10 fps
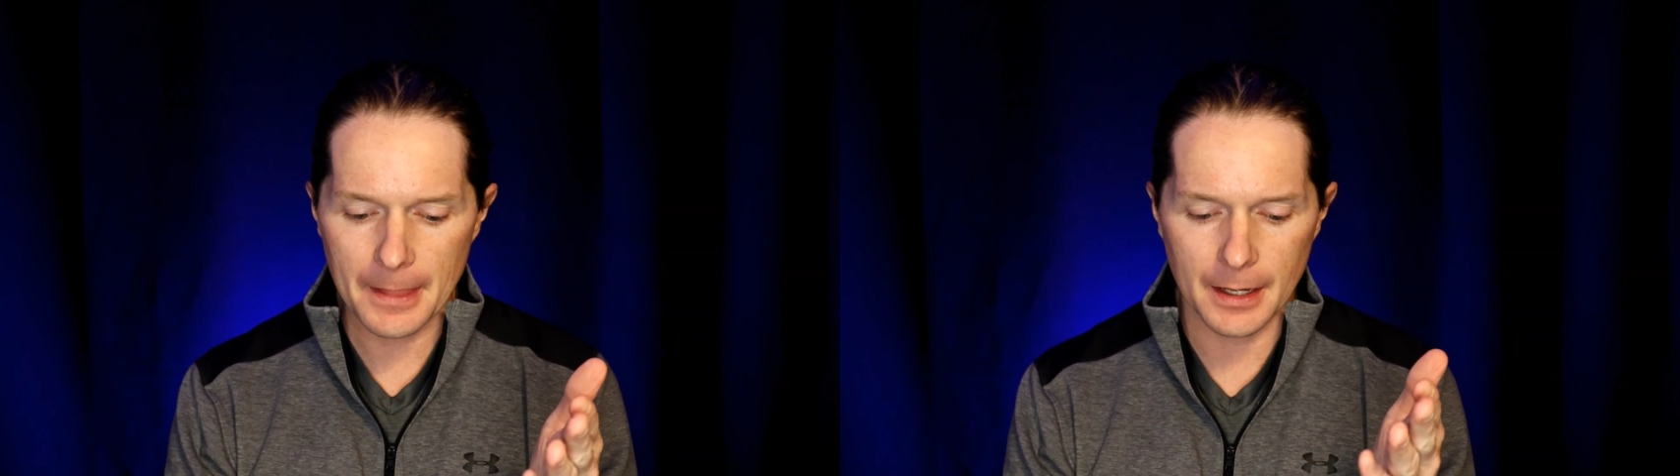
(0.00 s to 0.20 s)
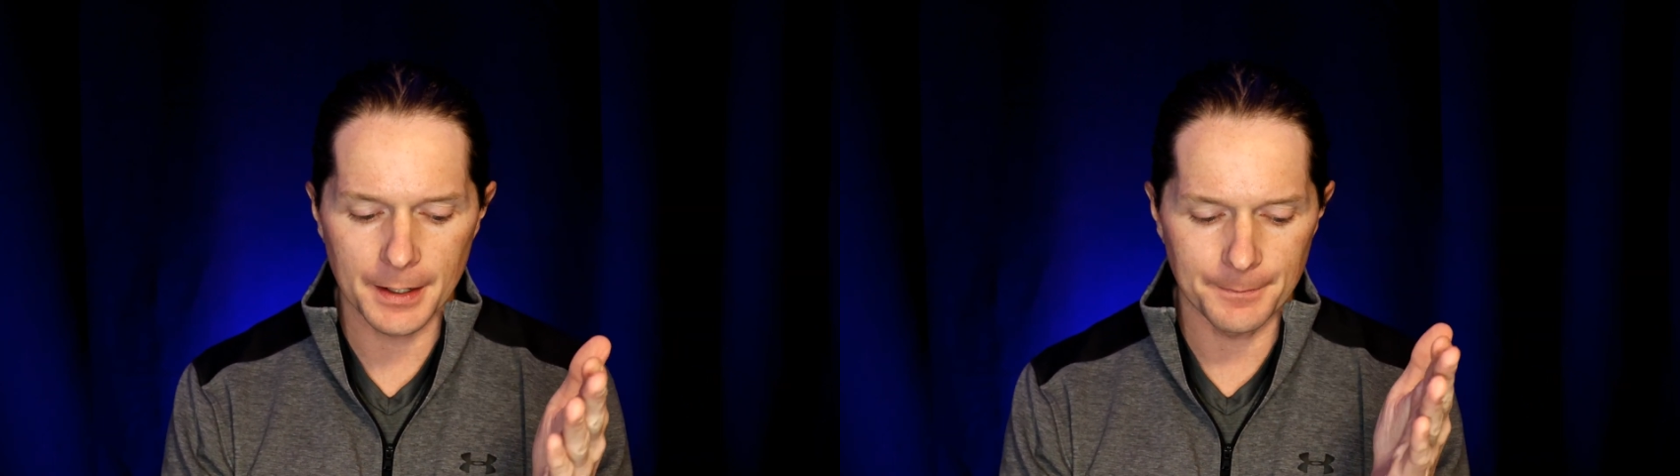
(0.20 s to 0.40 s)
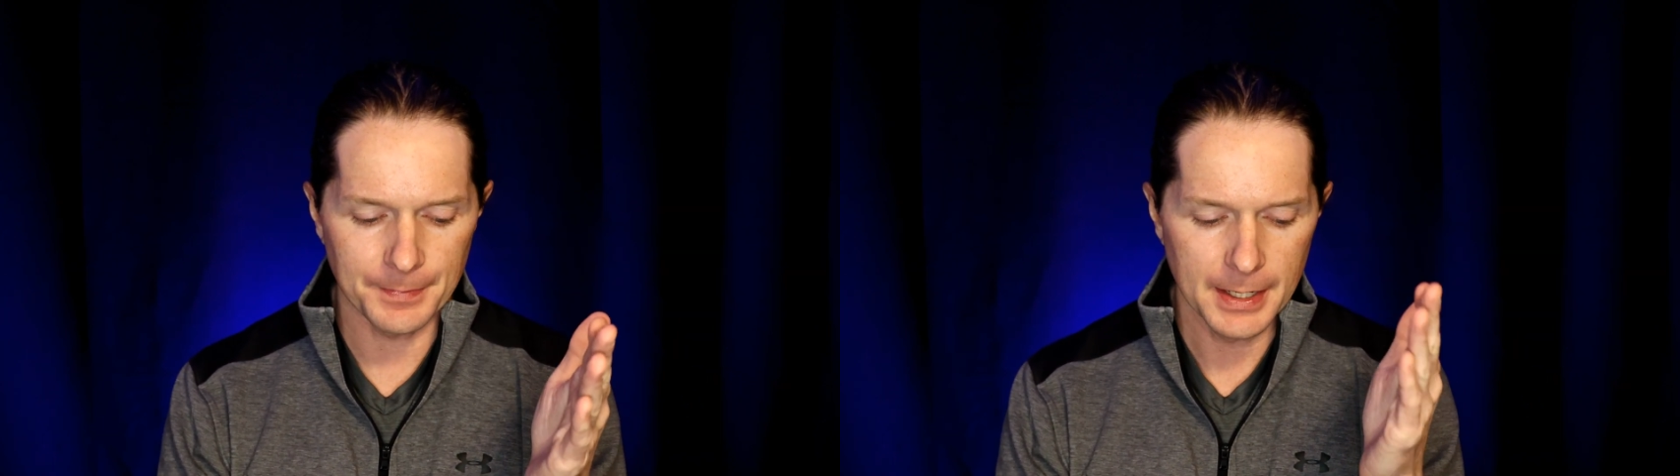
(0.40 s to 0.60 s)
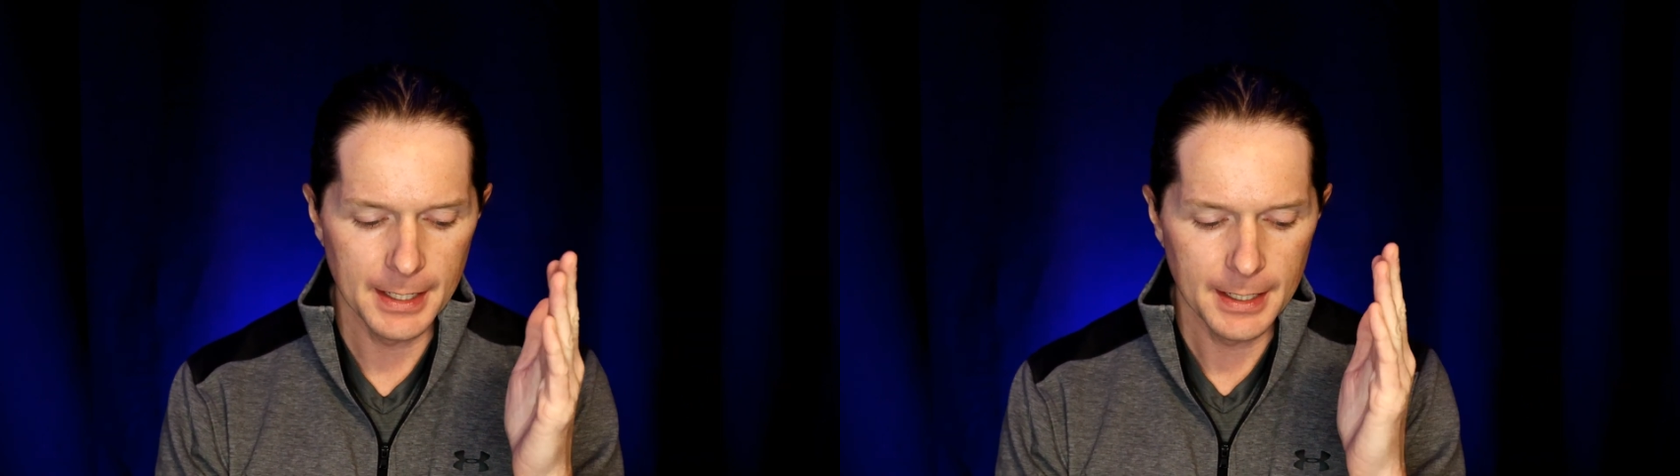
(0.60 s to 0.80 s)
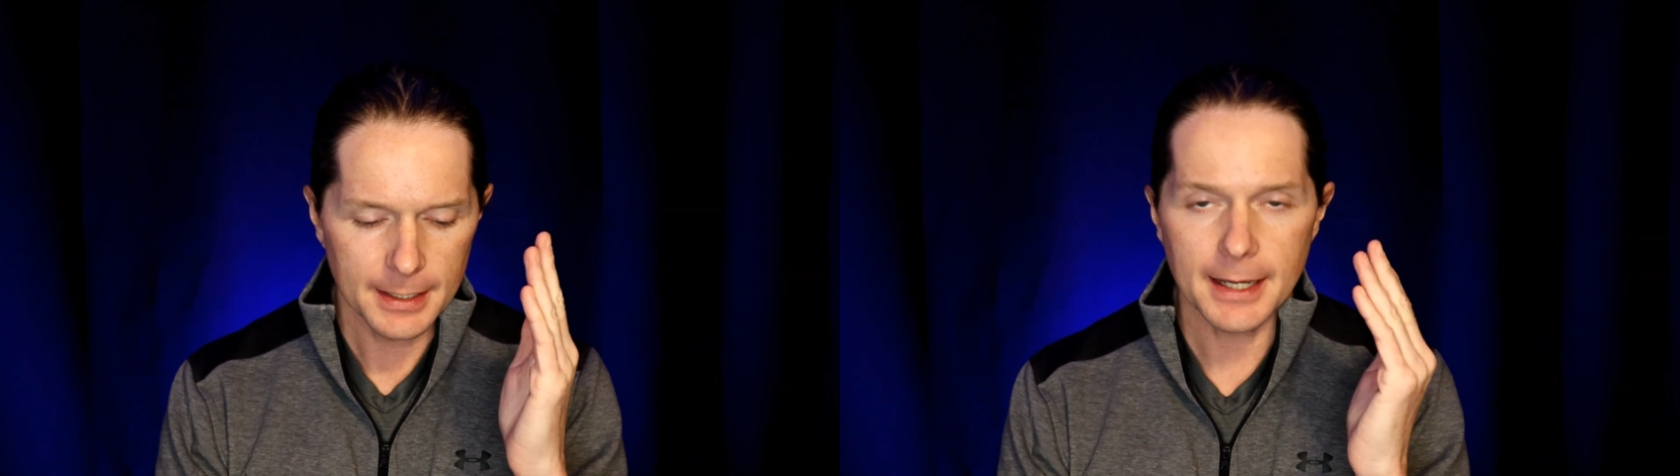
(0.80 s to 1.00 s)
kind
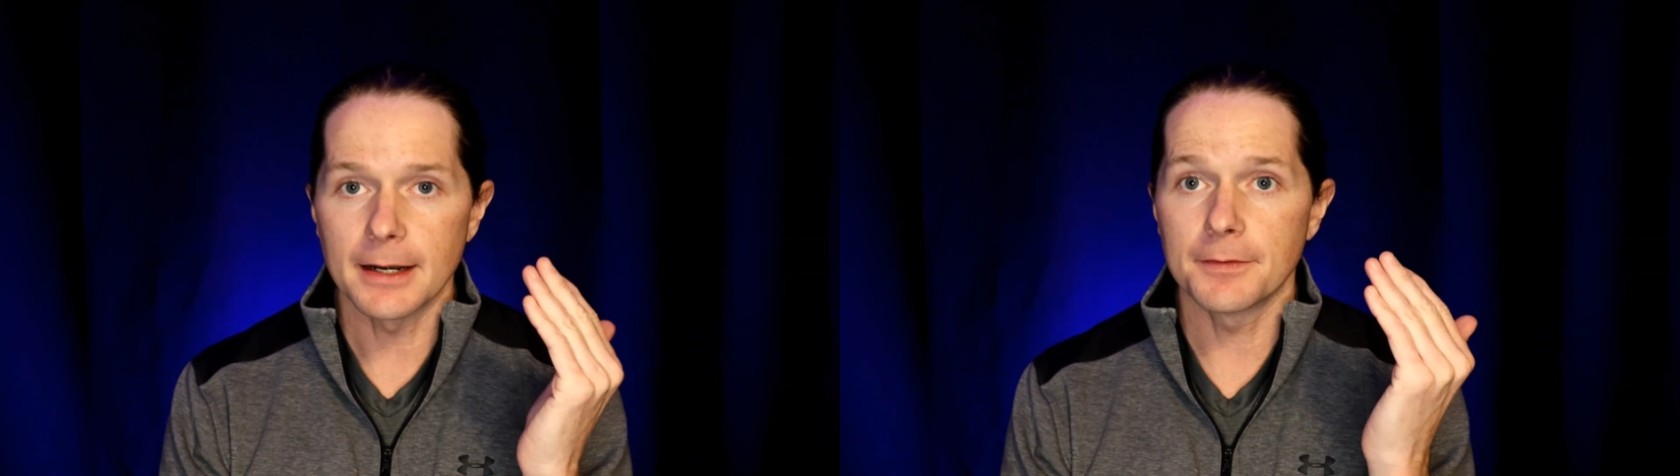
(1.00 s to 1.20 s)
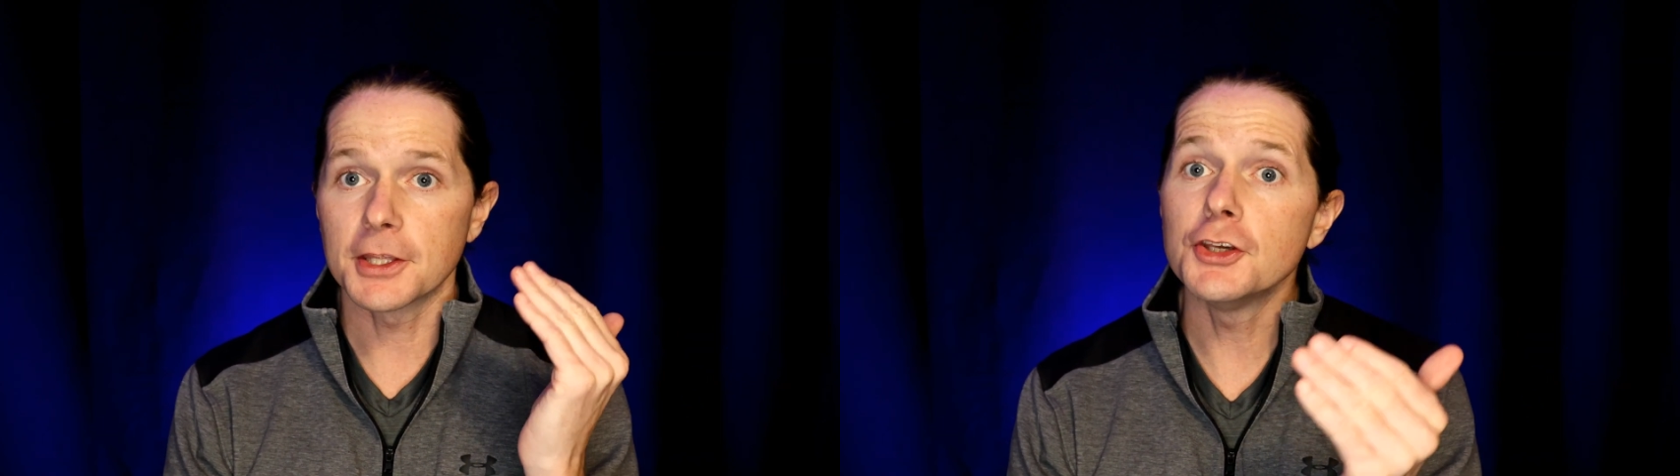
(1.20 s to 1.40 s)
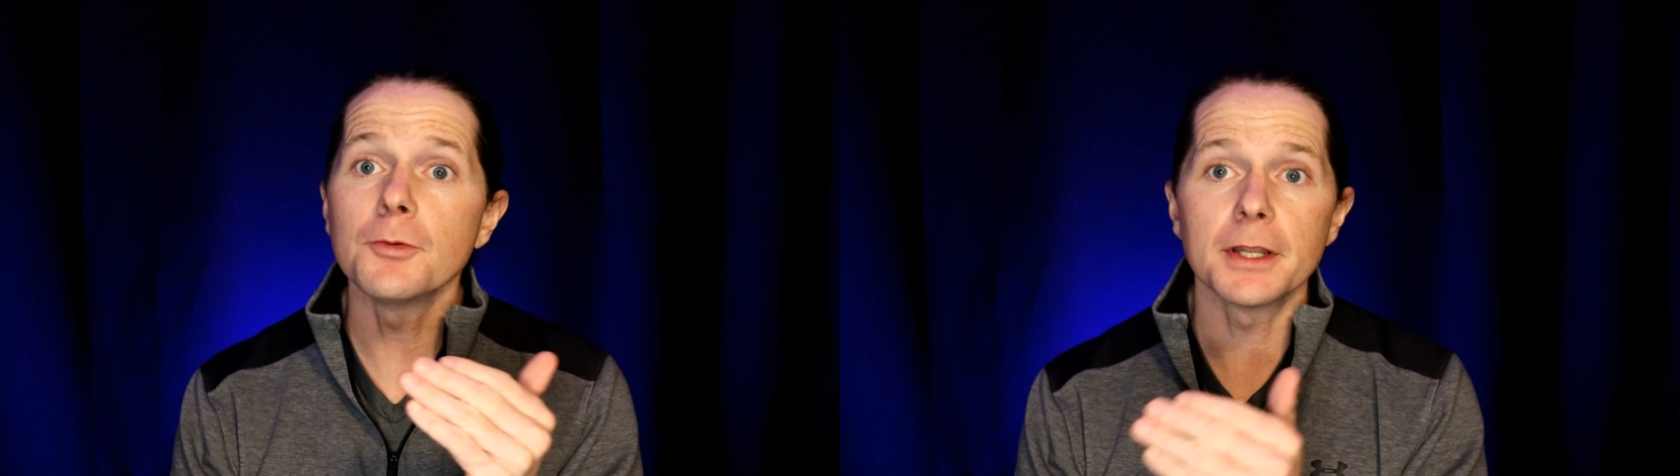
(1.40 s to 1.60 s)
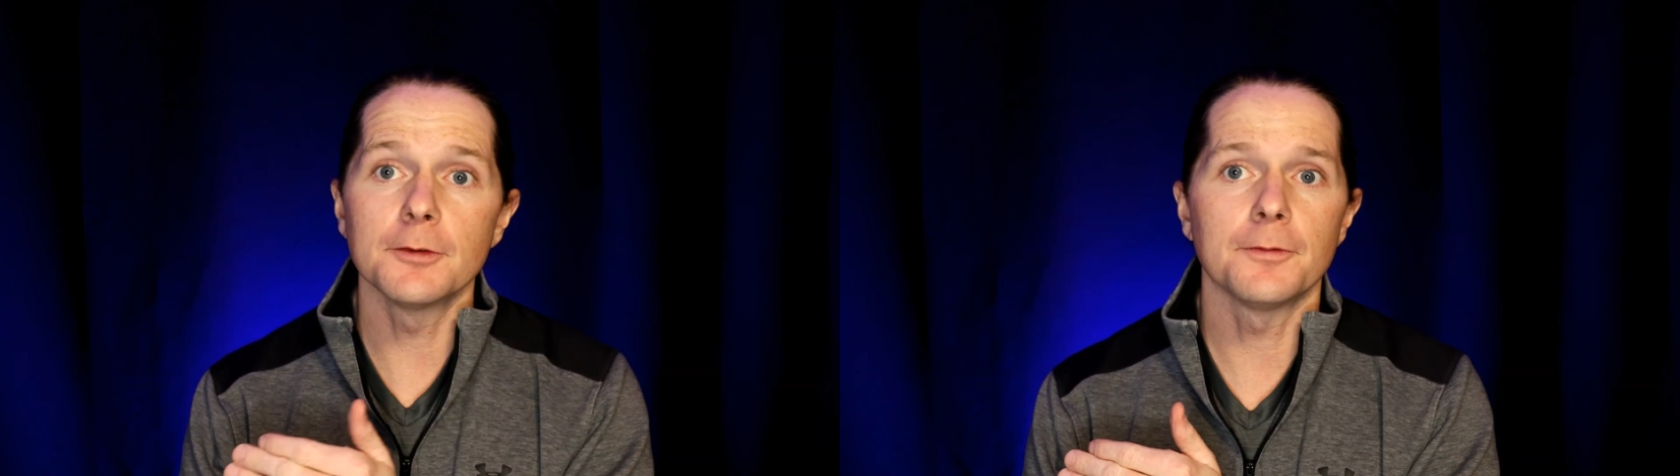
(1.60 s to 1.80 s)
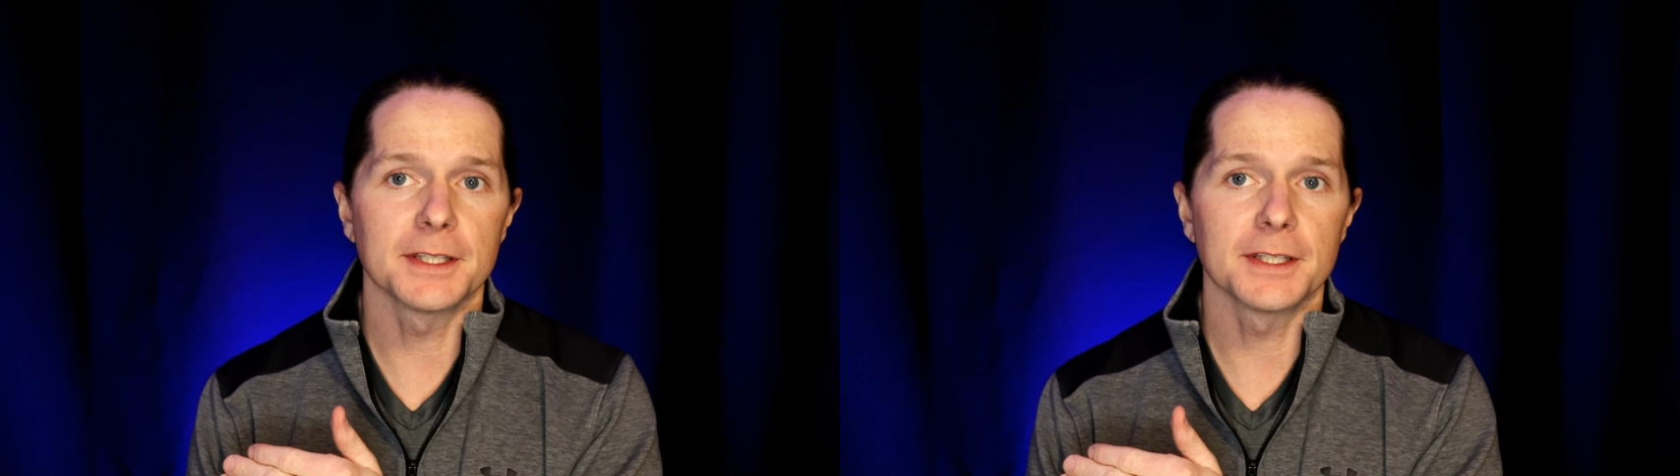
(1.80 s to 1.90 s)
of the cumulative